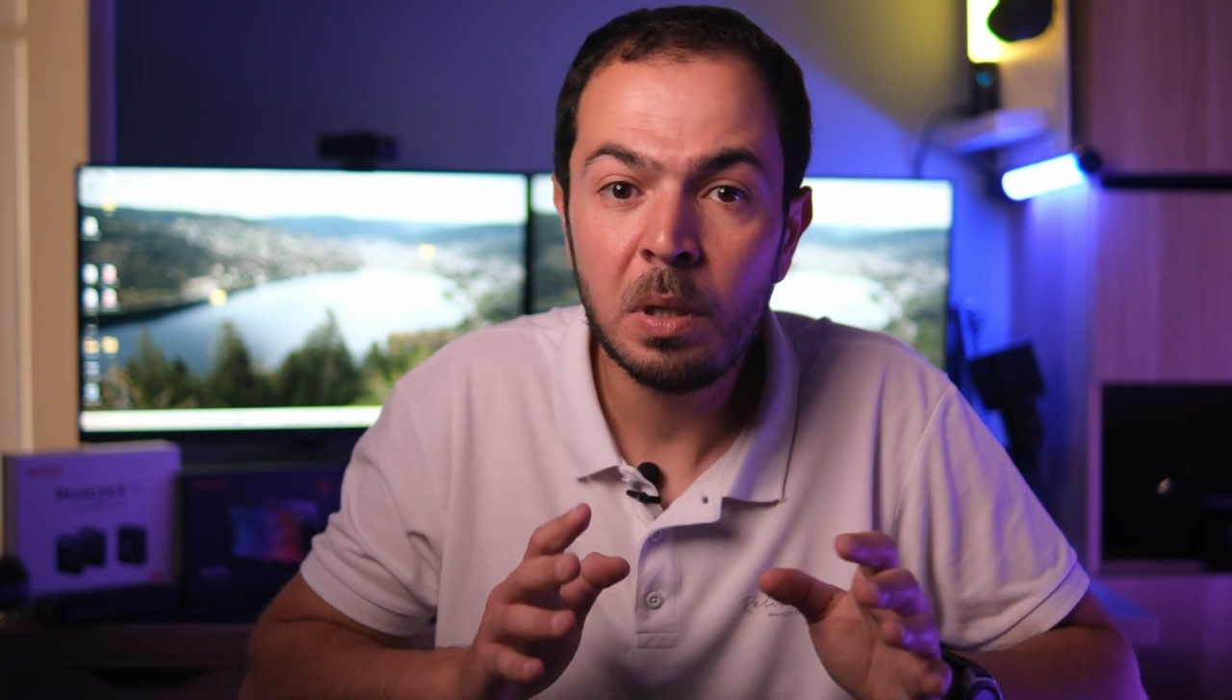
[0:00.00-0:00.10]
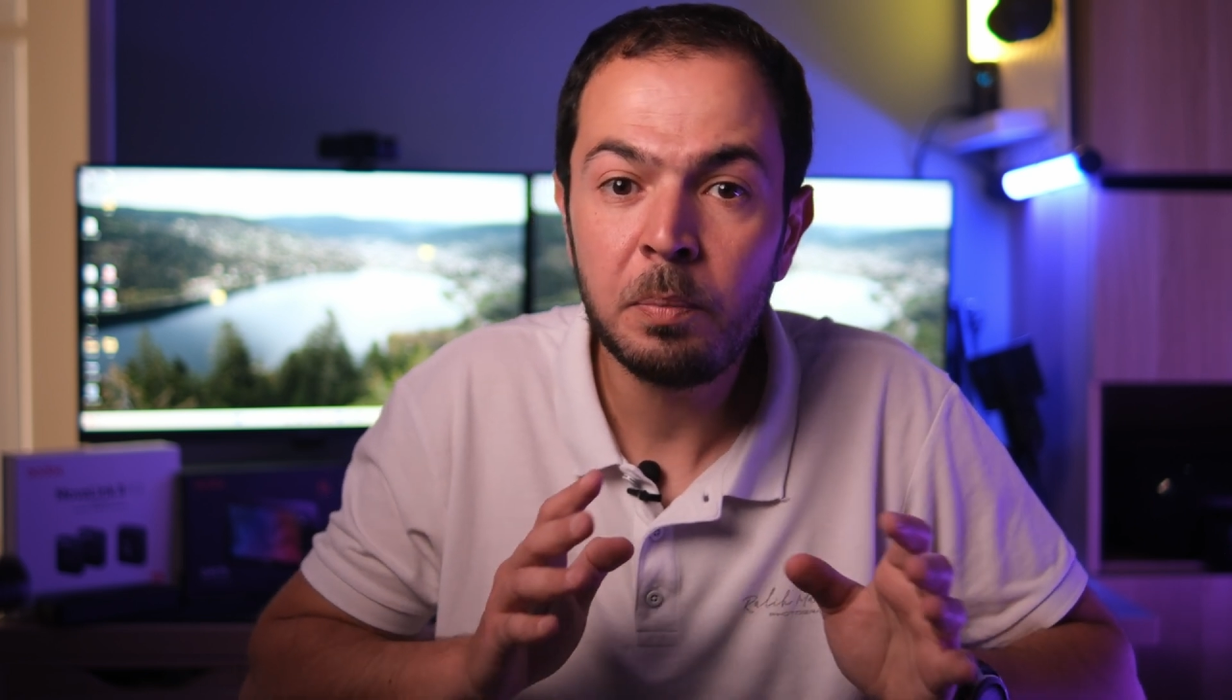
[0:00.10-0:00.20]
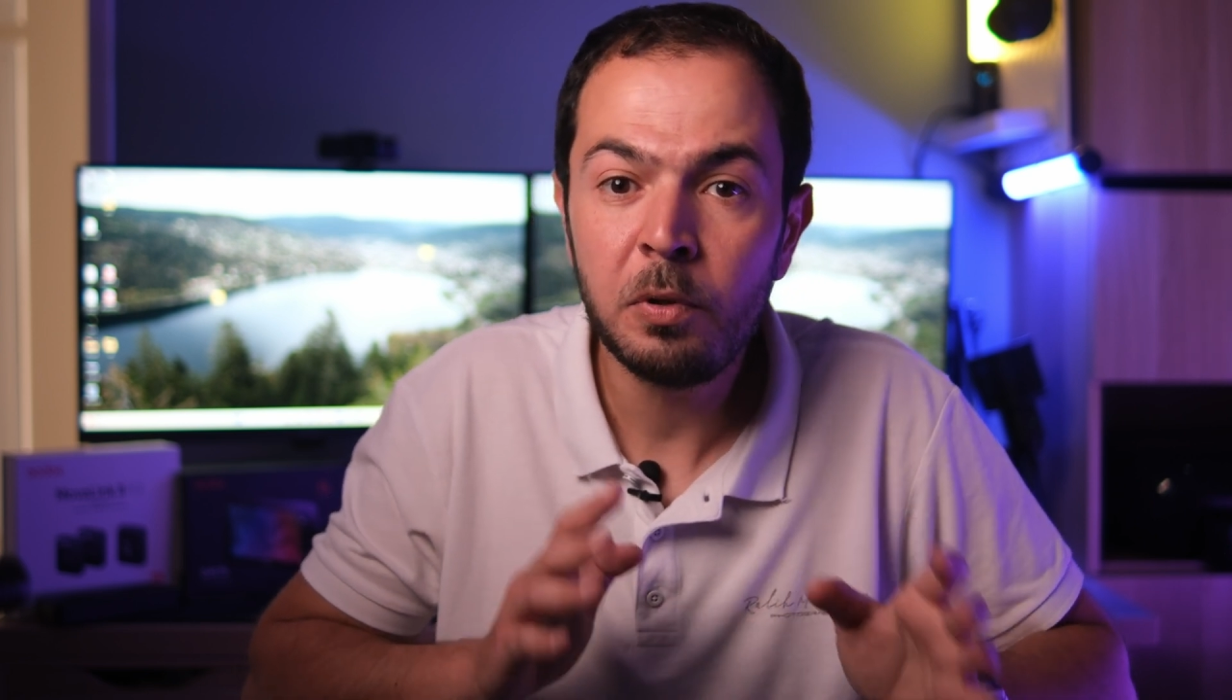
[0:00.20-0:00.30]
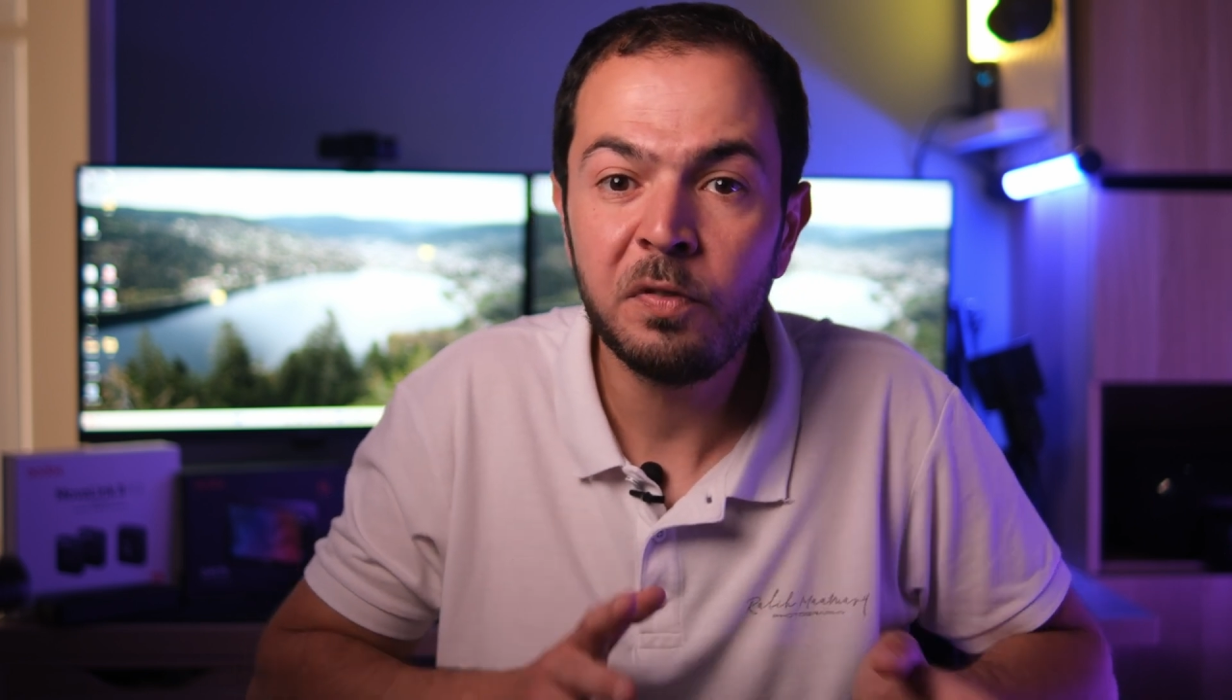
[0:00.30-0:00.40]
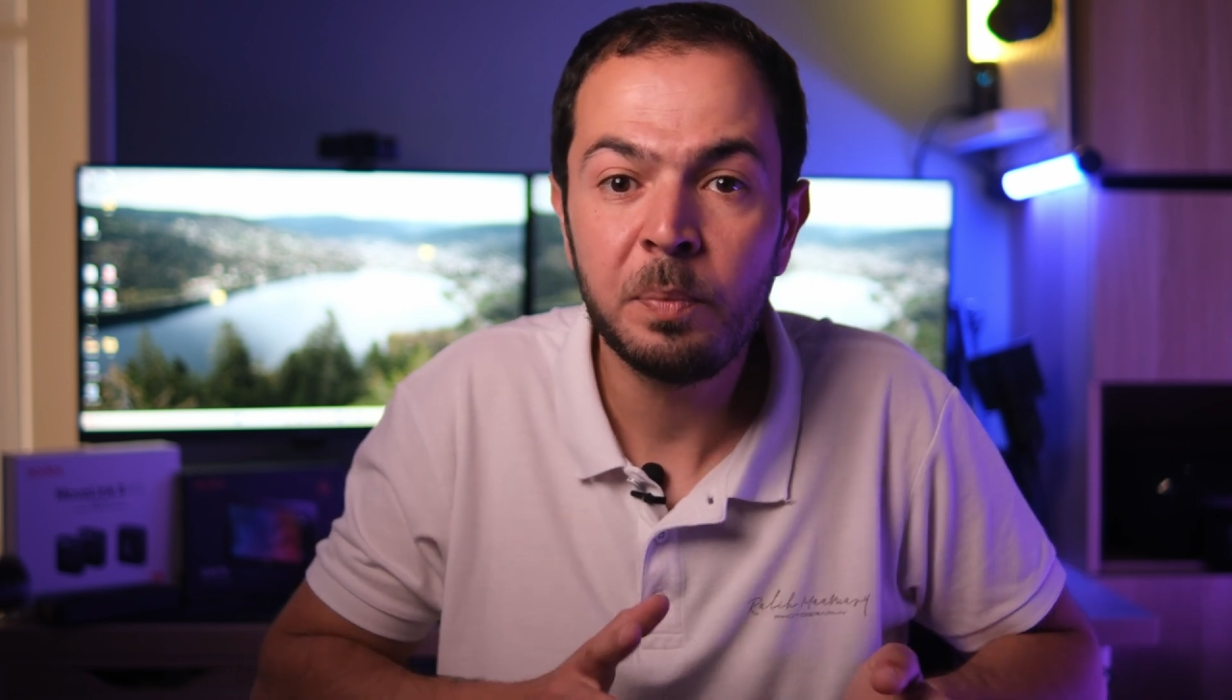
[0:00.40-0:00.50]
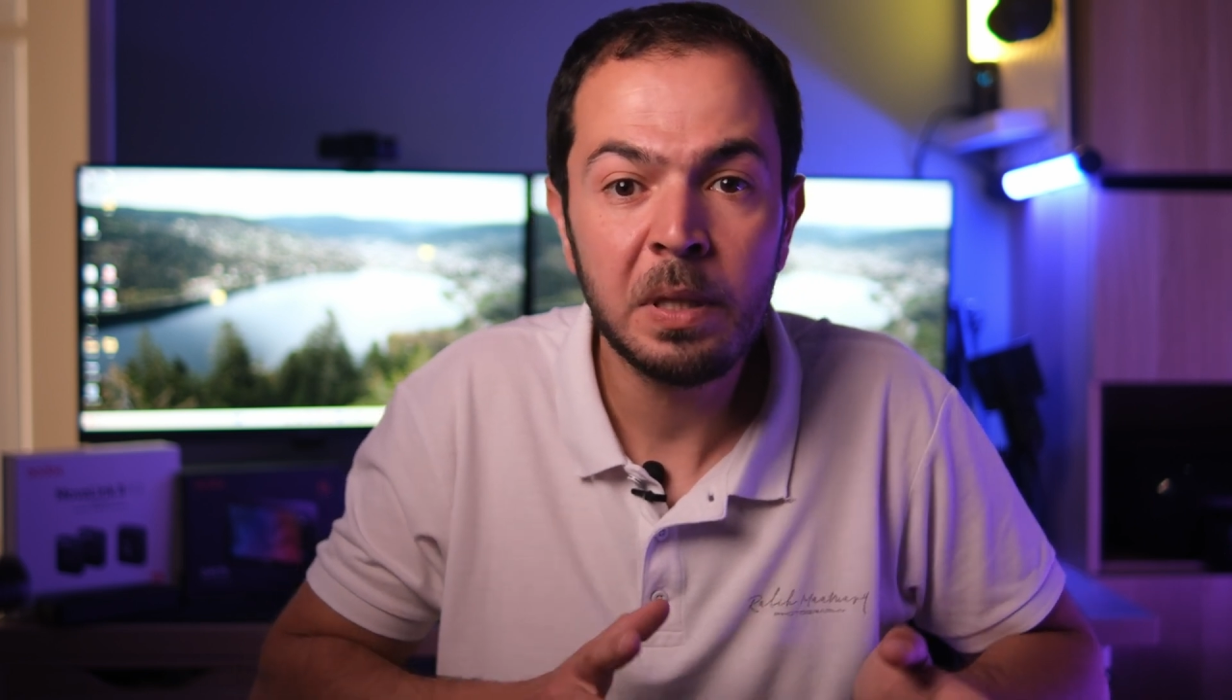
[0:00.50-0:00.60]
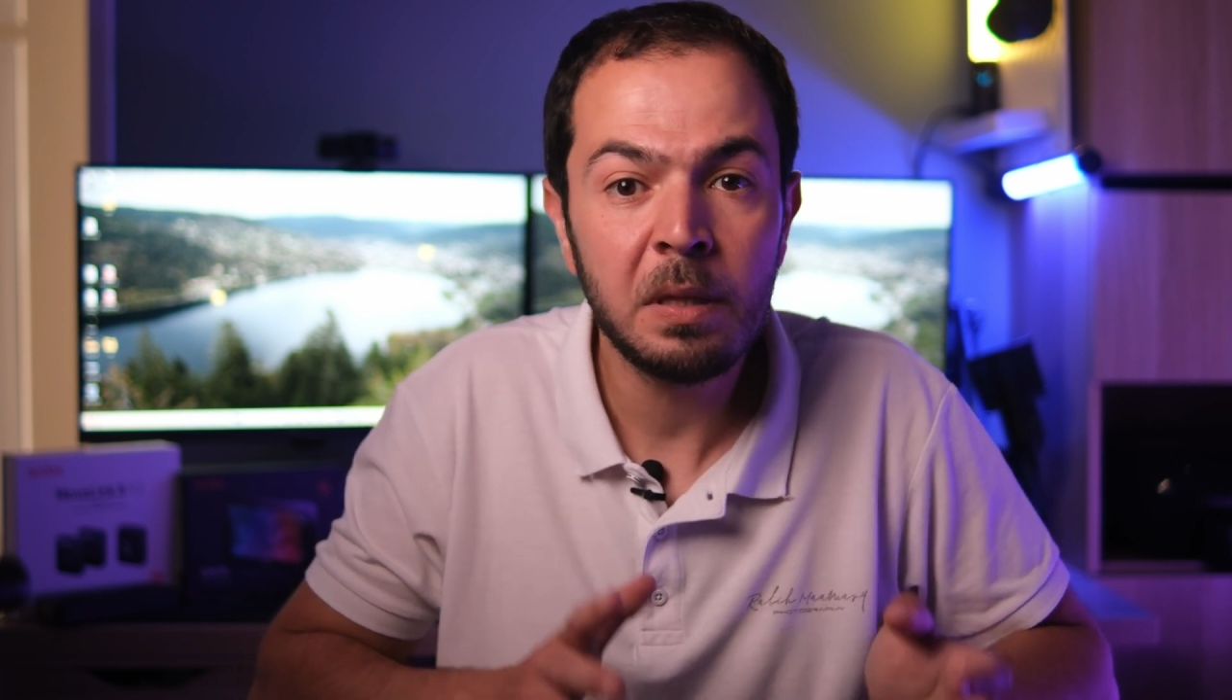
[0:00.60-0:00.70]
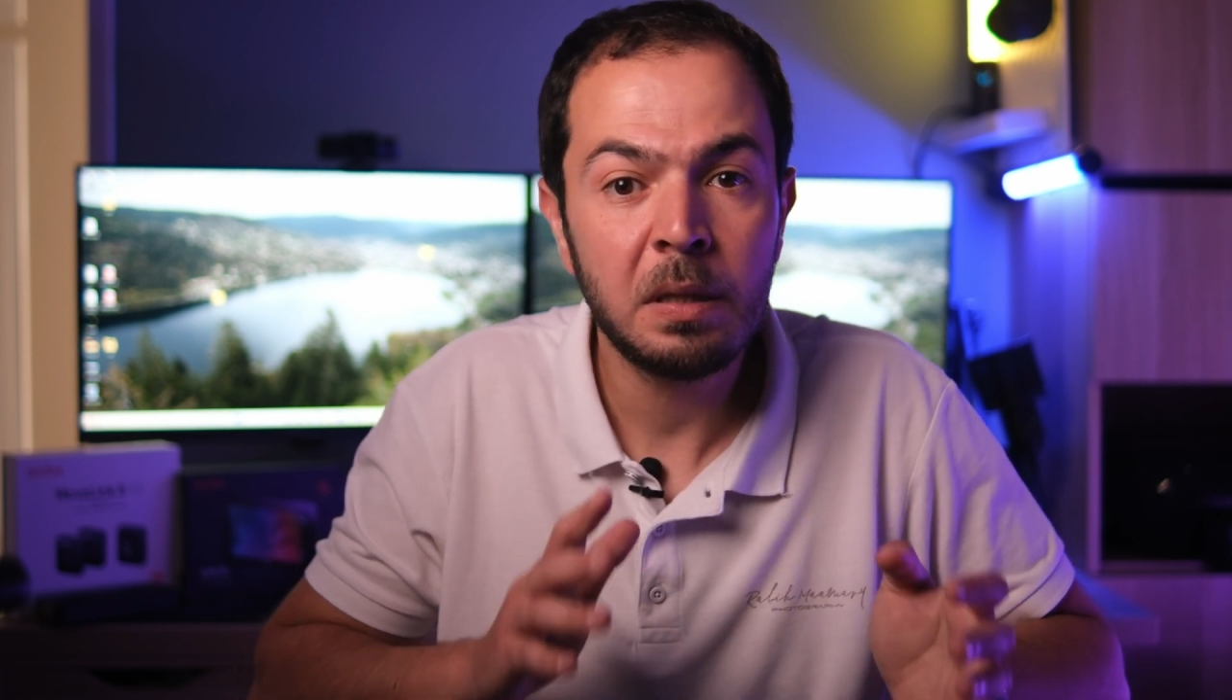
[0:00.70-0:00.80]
improvement